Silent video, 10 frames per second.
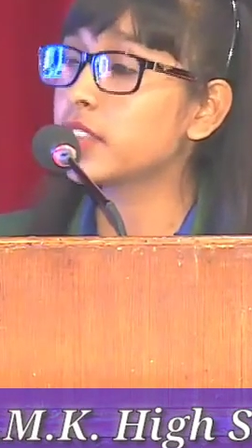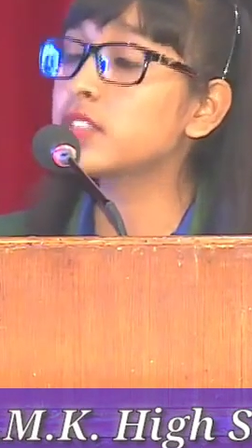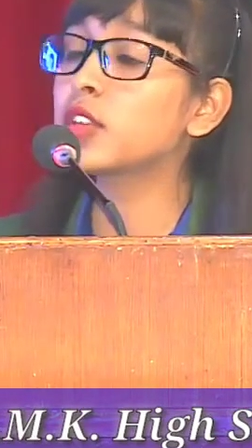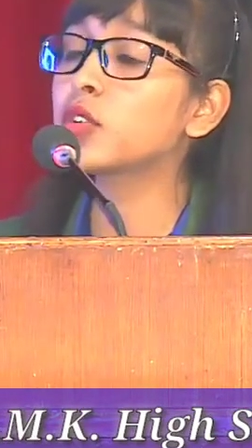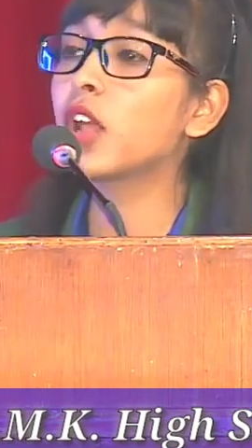
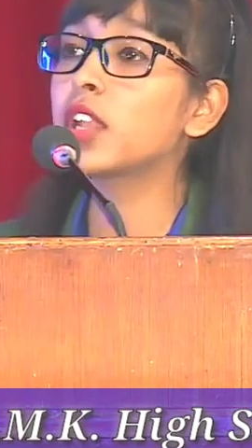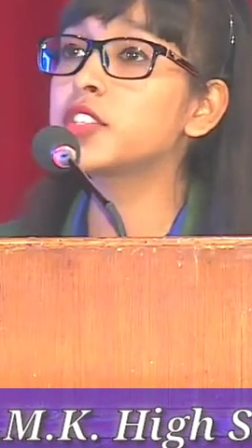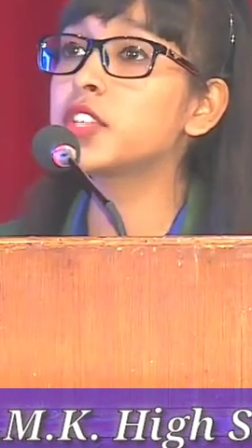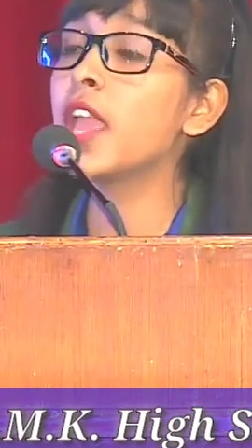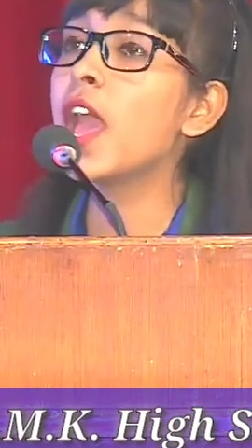Technology
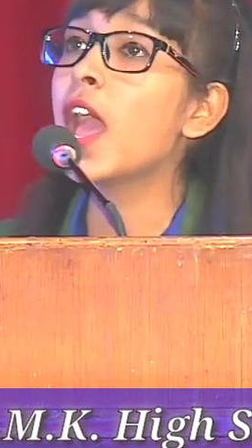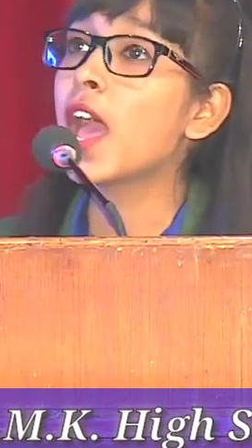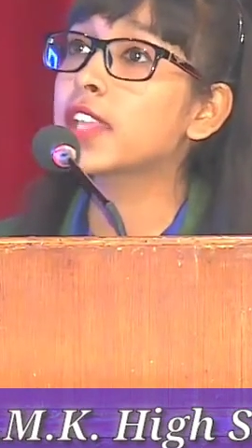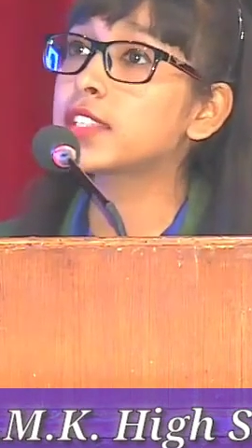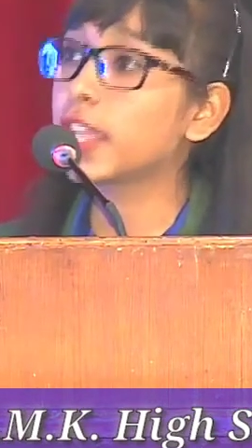
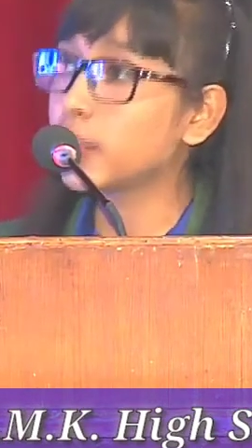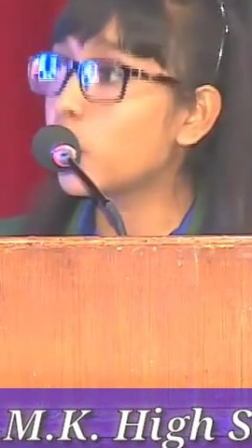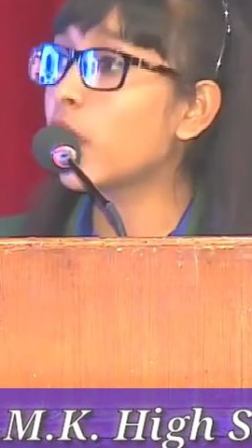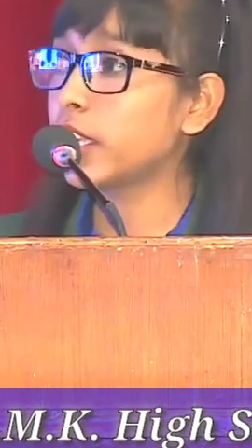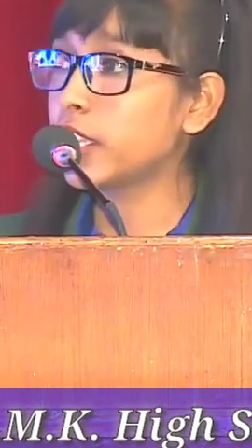has
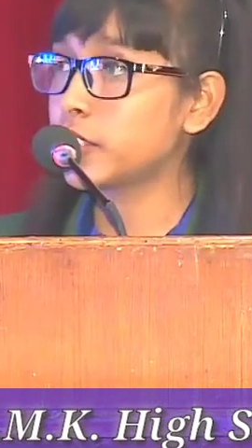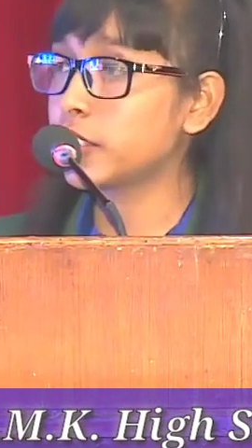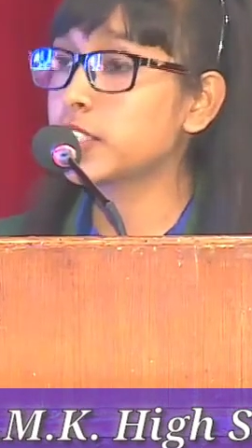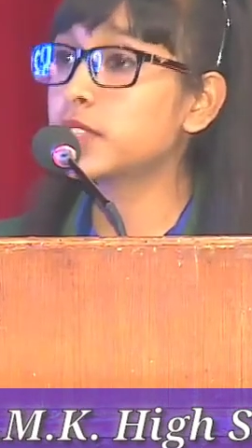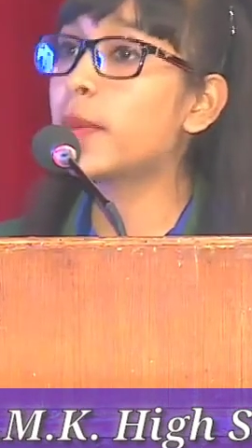
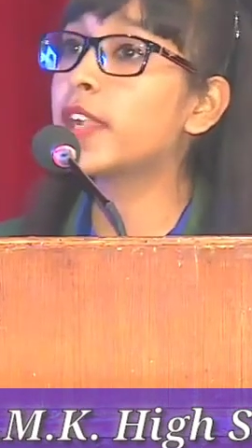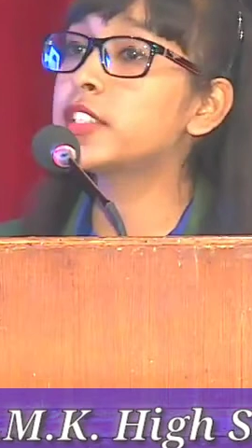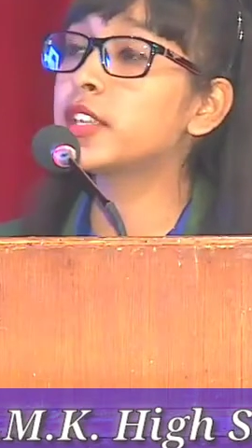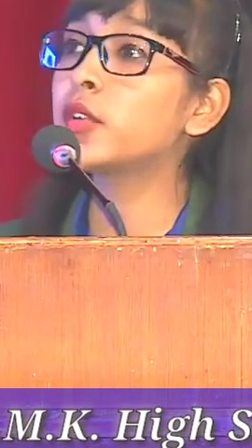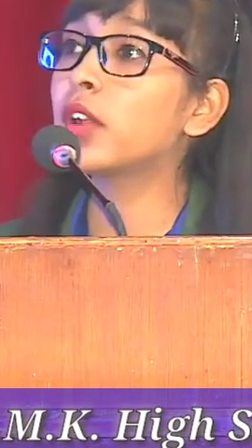advantages, but
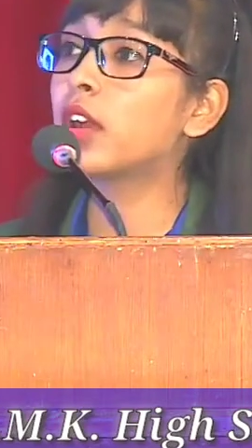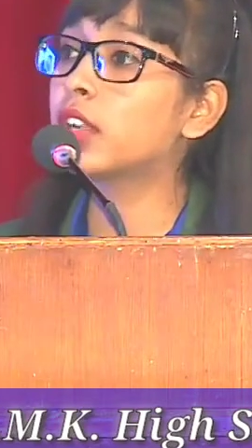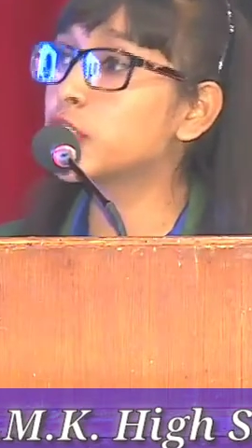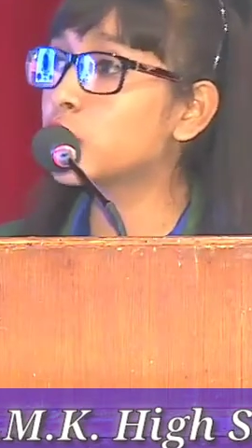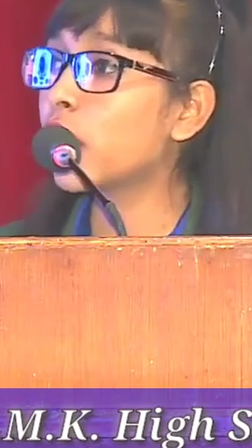uh,
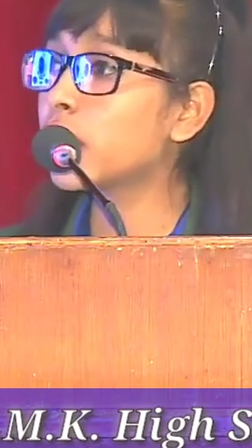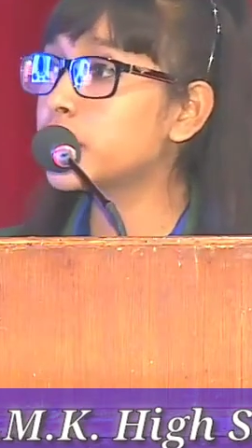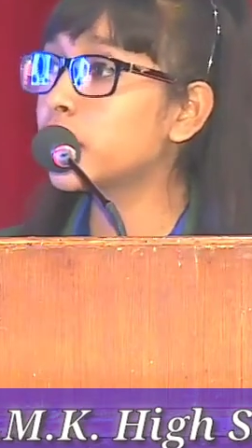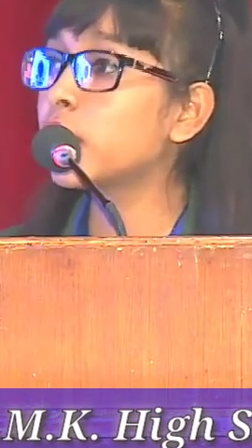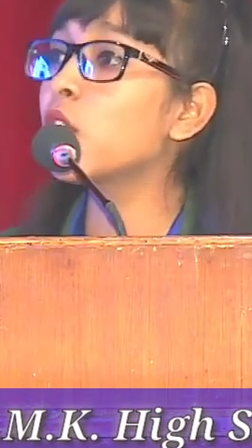technology
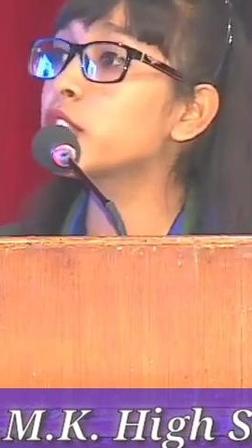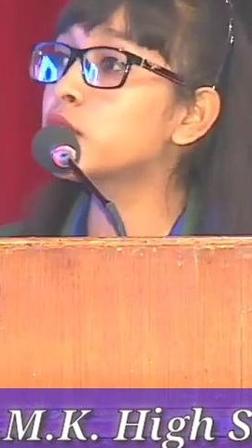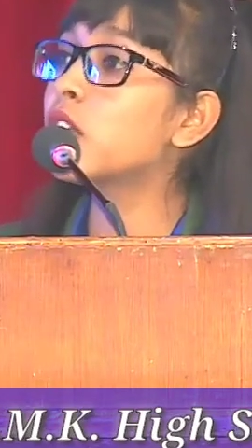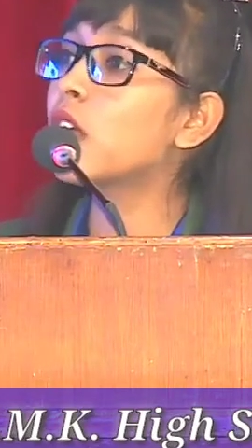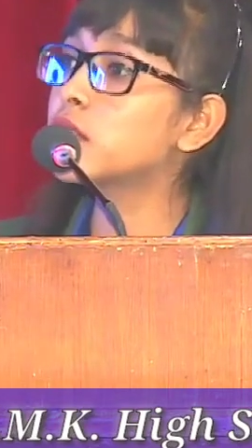can also
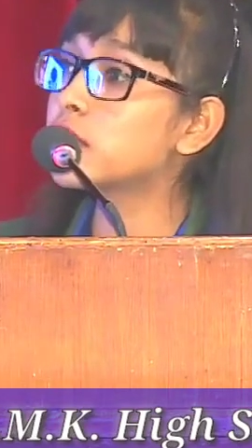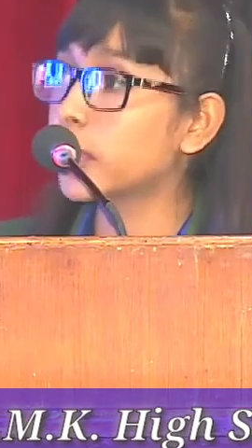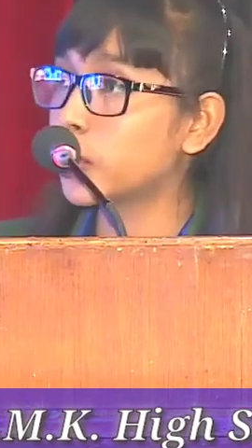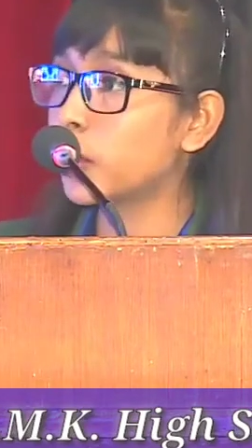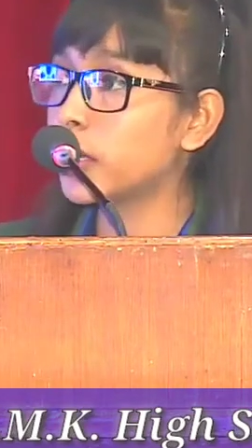cause a
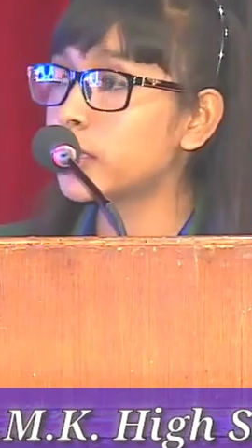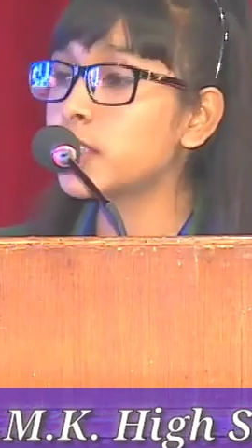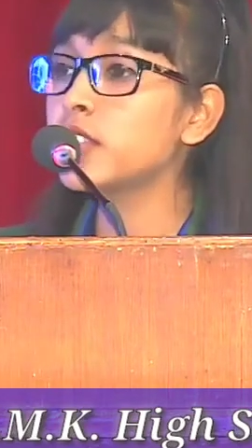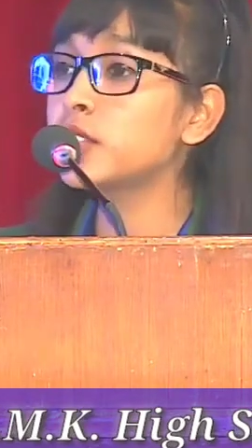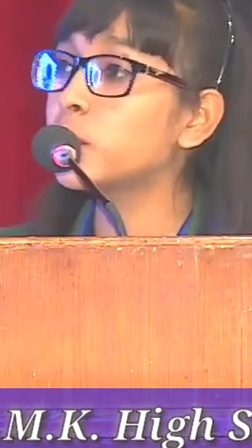security
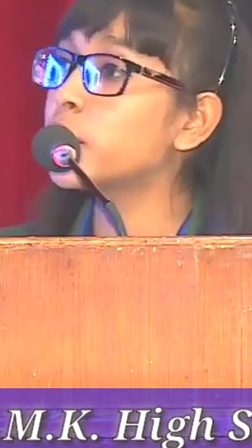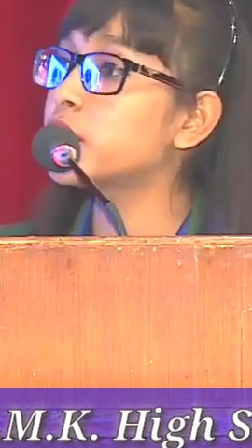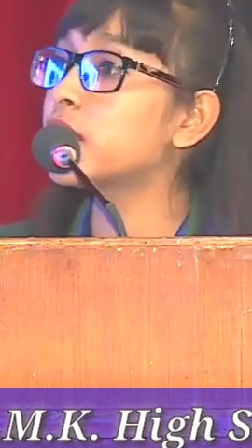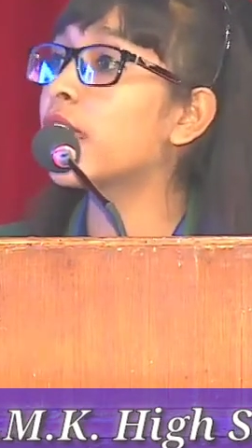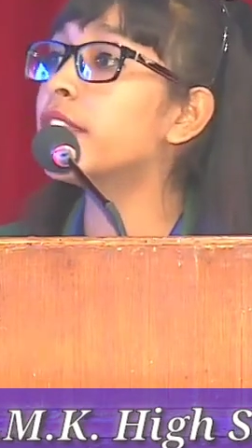risk, which is
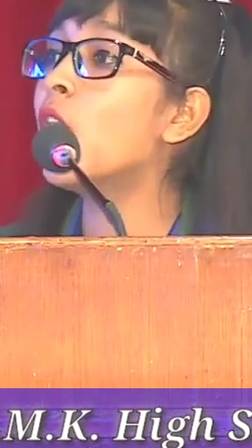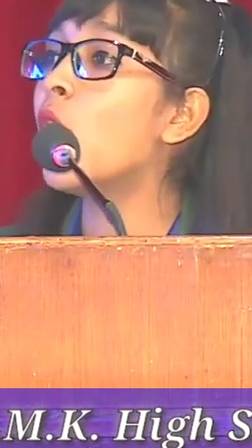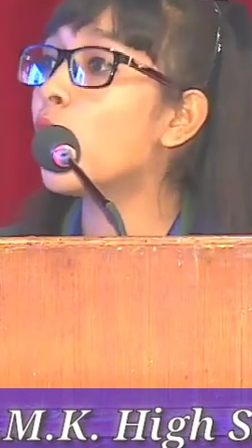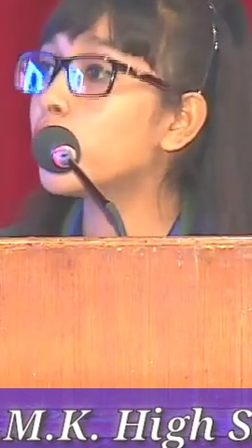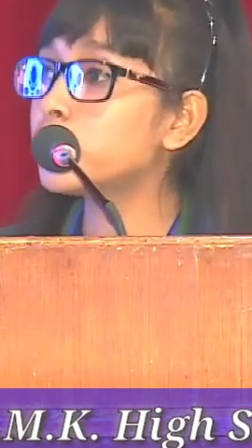I
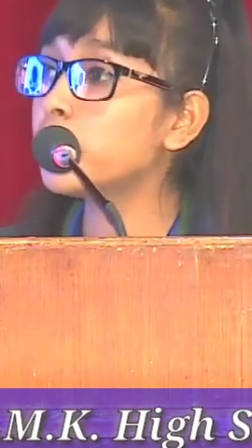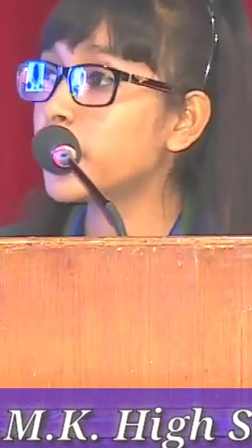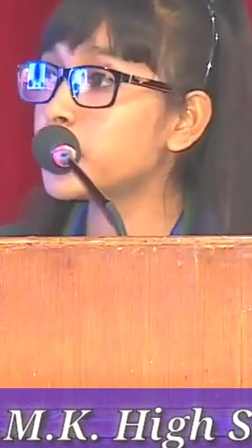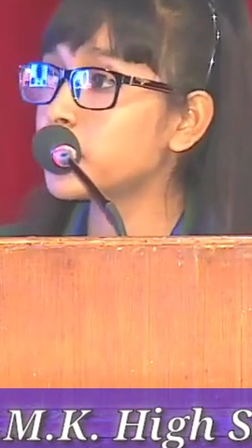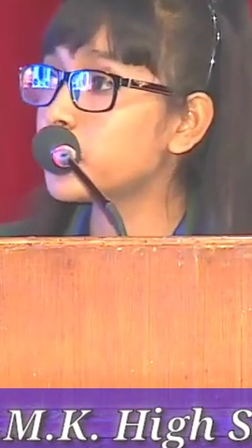also
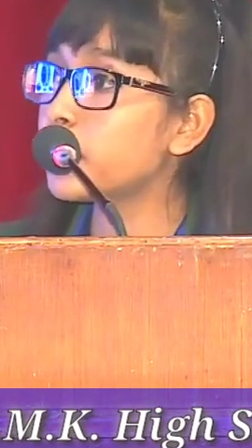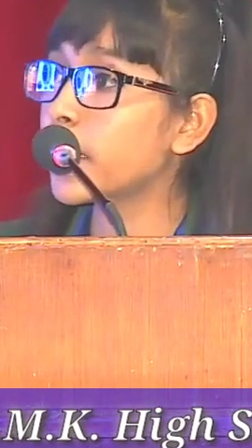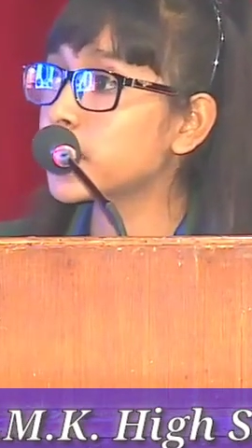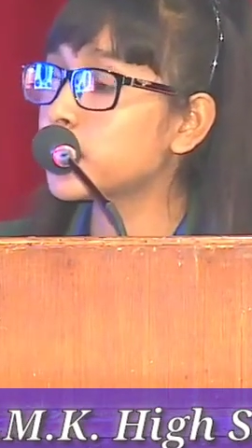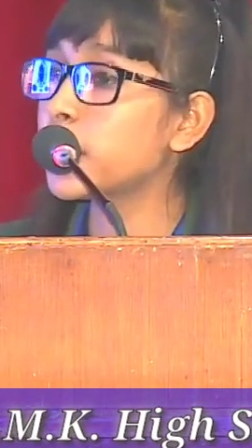mentioned in my
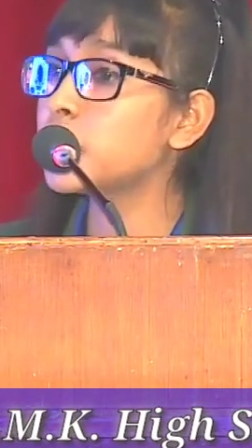speech